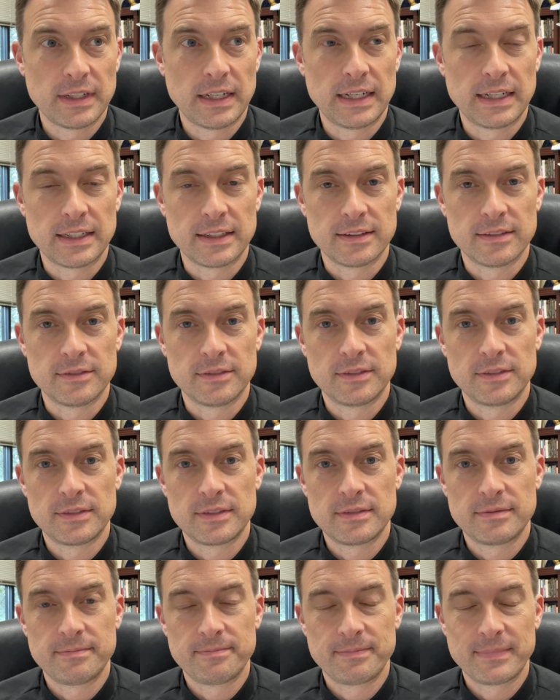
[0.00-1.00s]

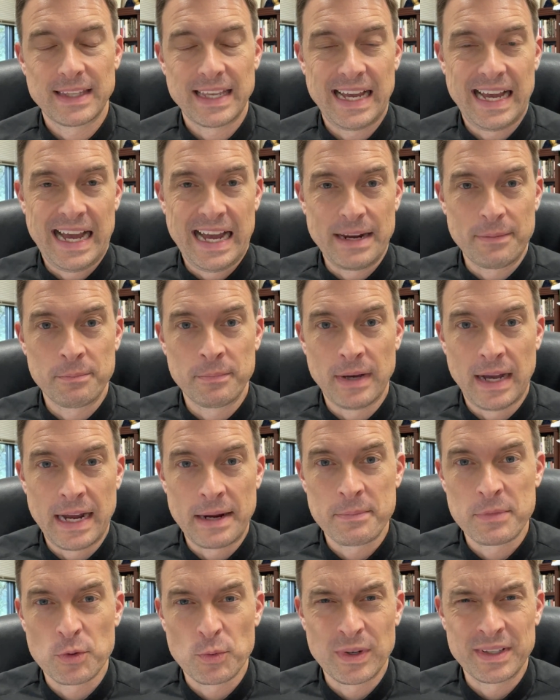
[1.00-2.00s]
I'm
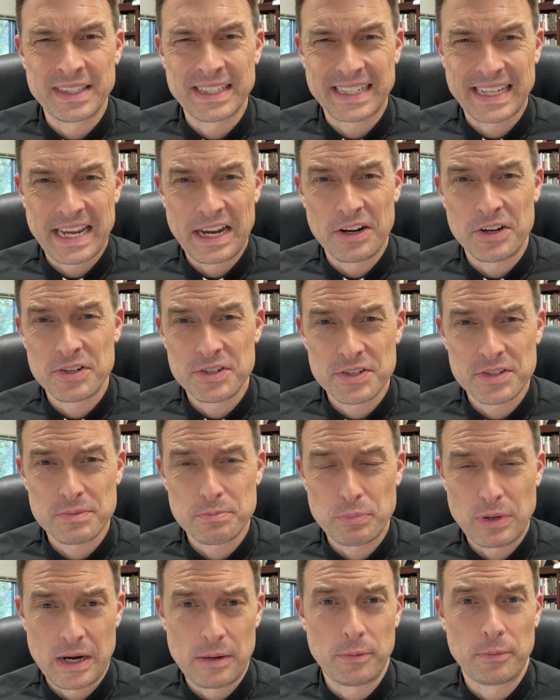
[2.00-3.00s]
the one that cares
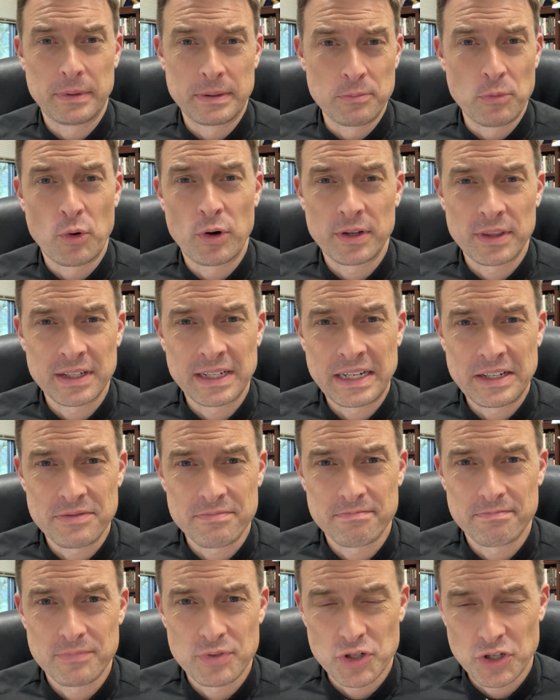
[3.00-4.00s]
probably more than
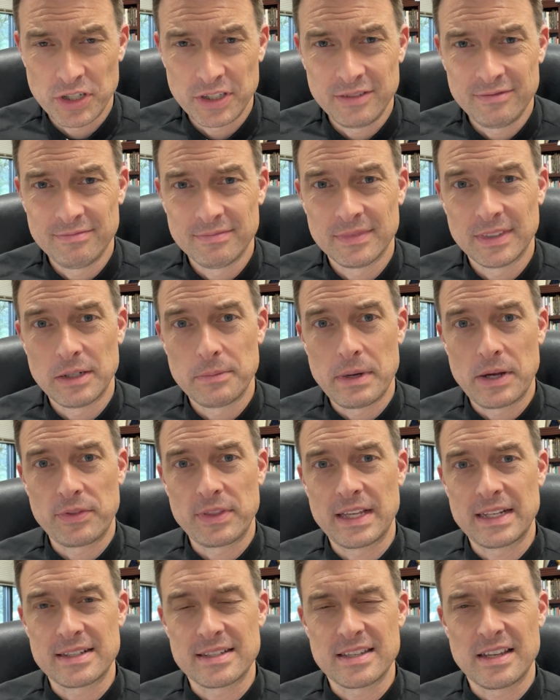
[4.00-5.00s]
I should
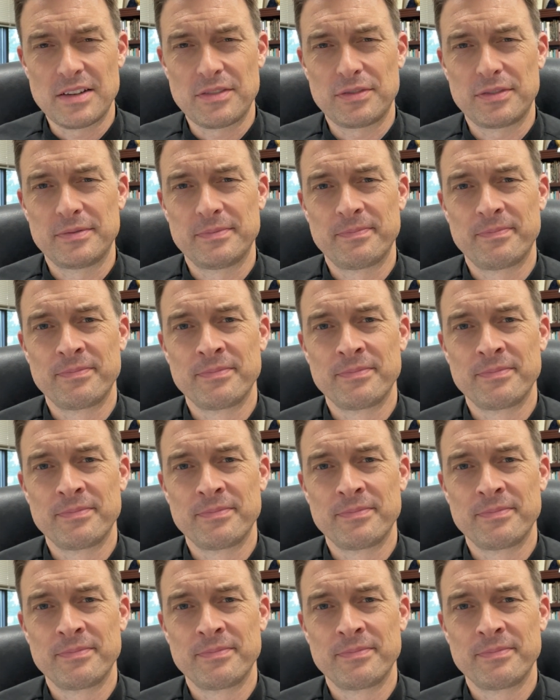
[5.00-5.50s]
about that stuff.